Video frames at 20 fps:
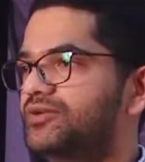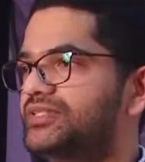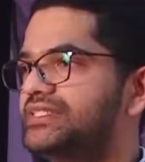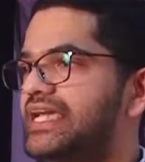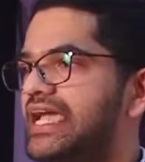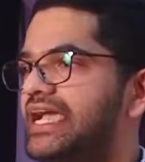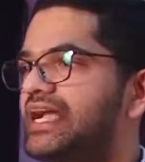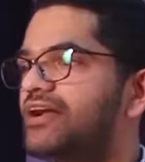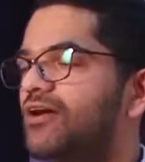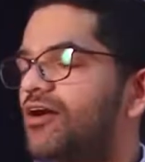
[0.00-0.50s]

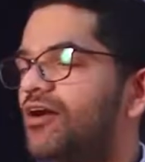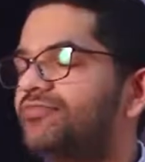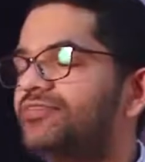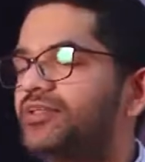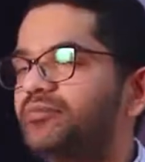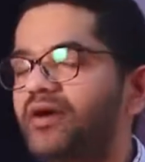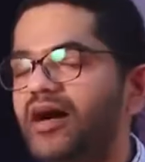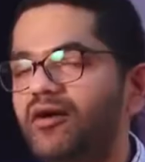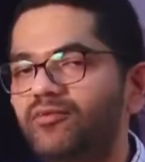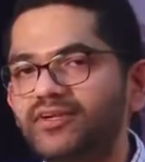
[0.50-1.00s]
take off
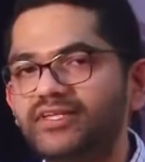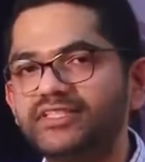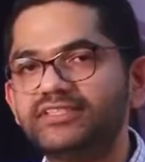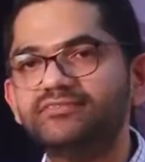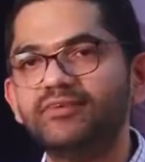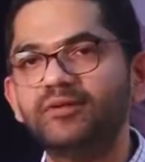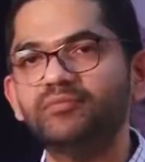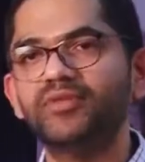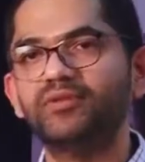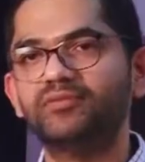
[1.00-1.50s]
the powers
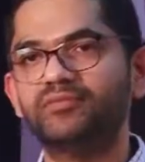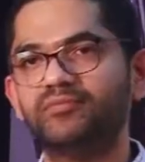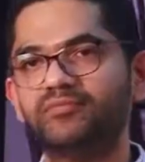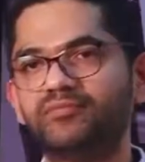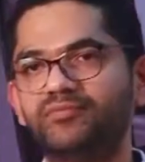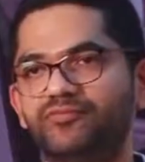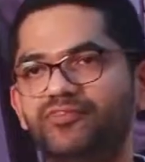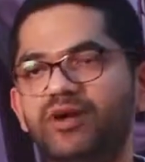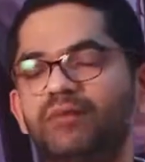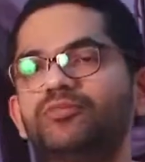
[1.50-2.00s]
from the
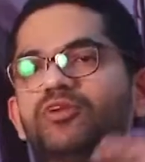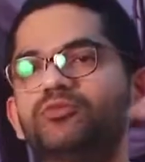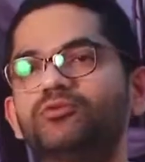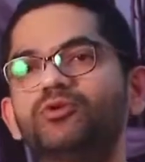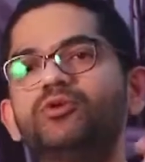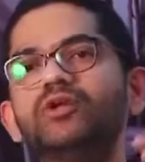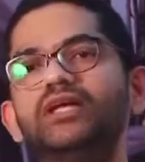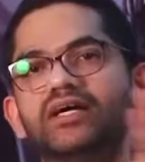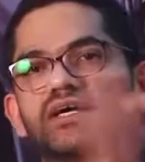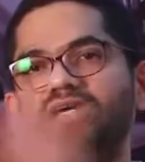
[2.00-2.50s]

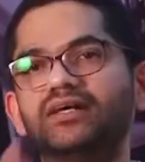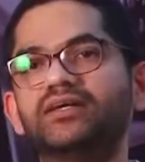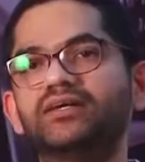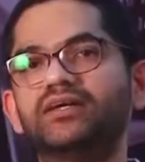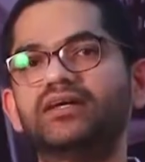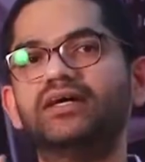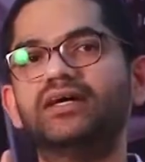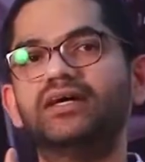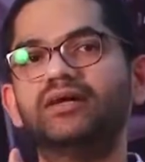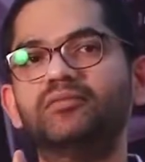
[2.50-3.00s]
ruler
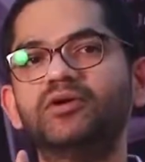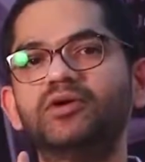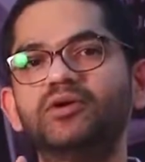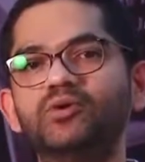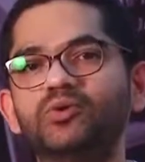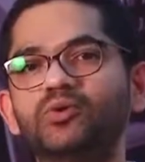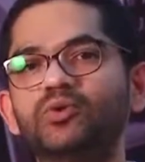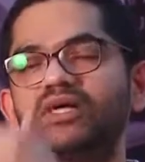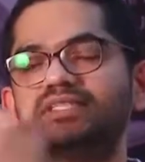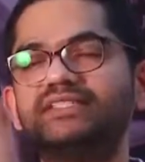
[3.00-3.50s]

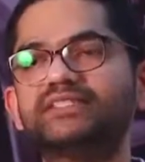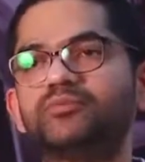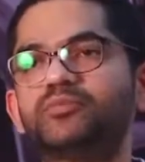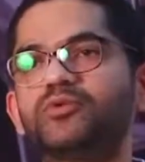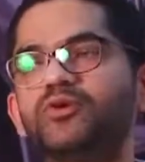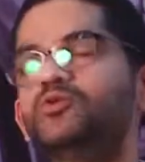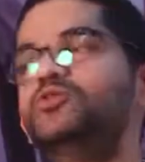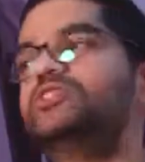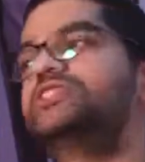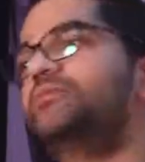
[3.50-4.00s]

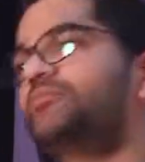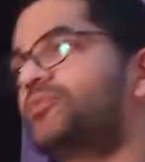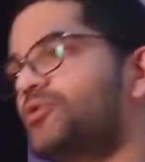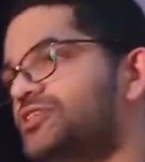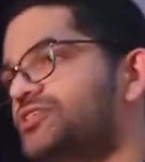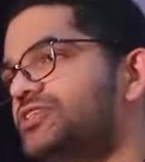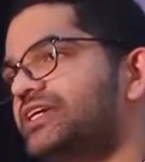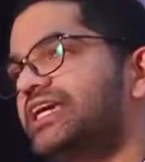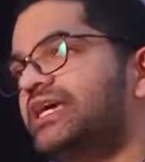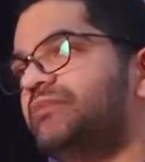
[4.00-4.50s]
who's
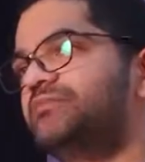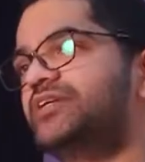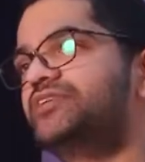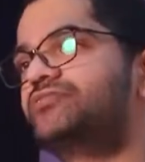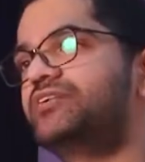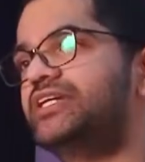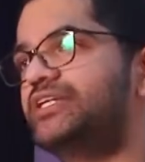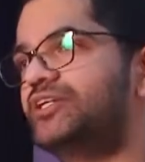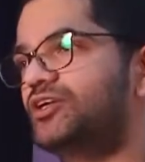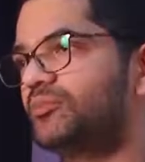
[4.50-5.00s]
supposed to keep the
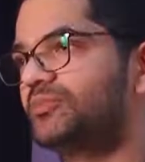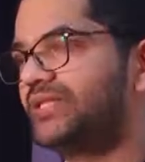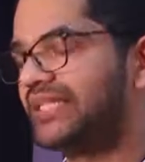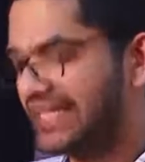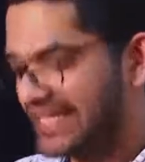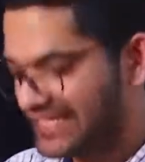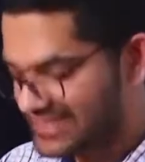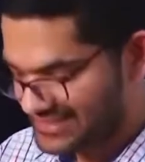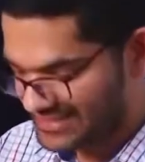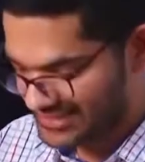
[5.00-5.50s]
treaty
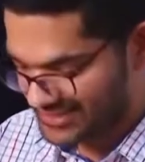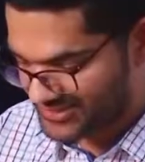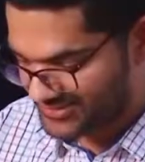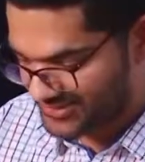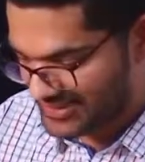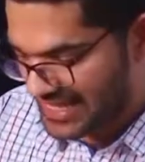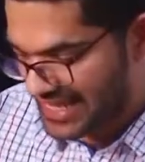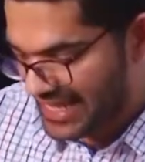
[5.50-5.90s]
obligations.